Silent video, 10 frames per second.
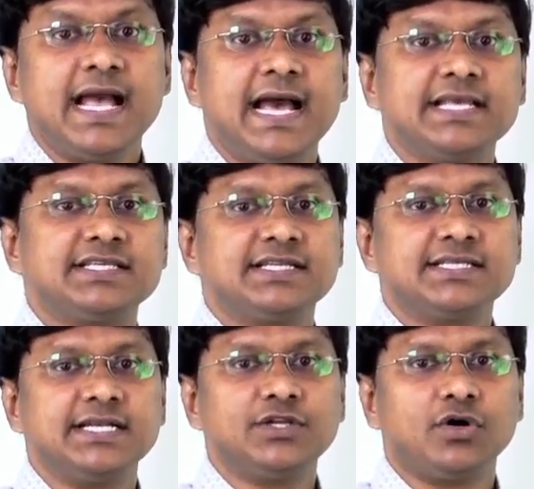as a
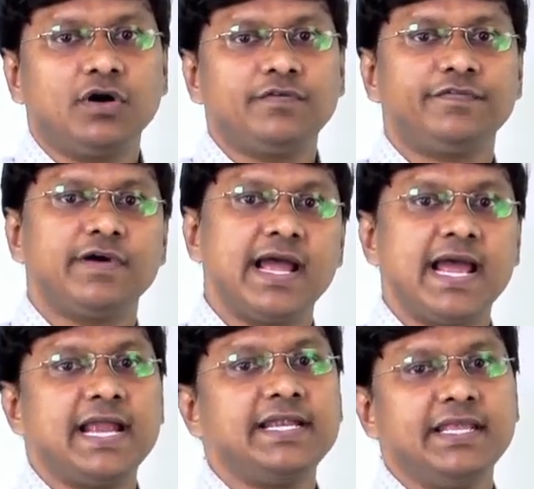result of
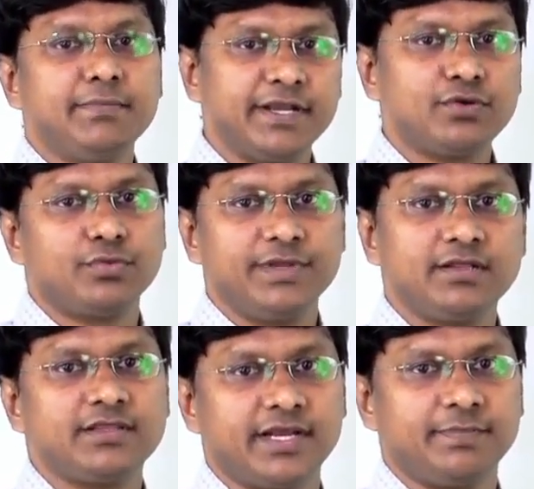
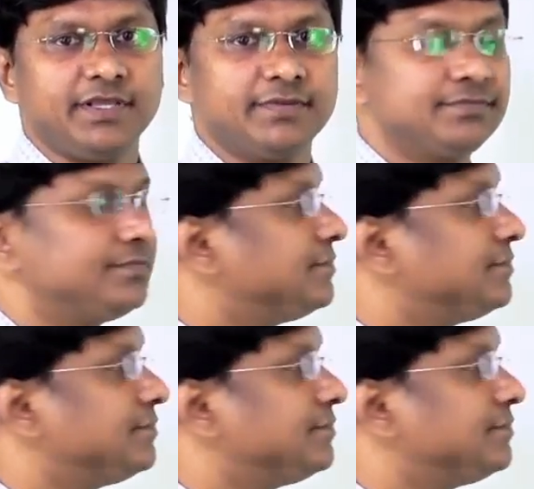antimicrobial therapy,